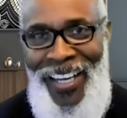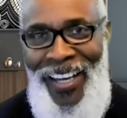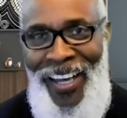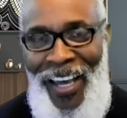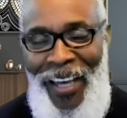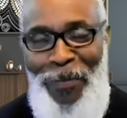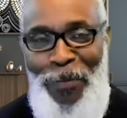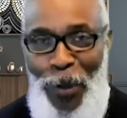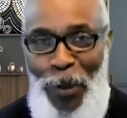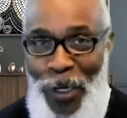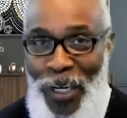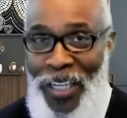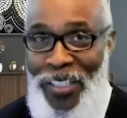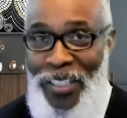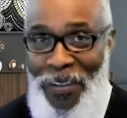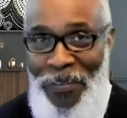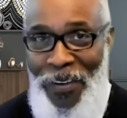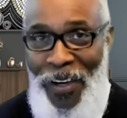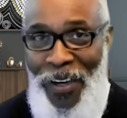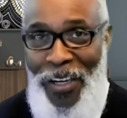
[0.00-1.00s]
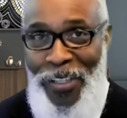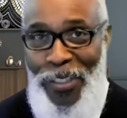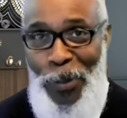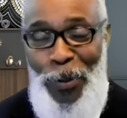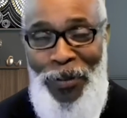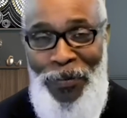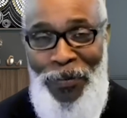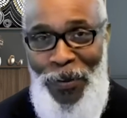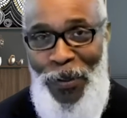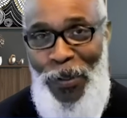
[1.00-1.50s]
and mortgage advisor
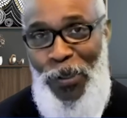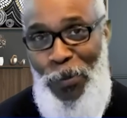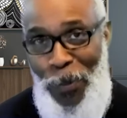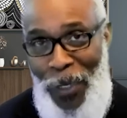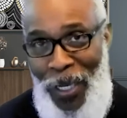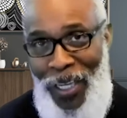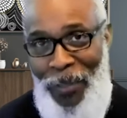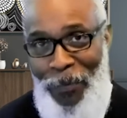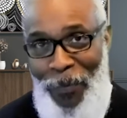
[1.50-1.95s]
with First Bank.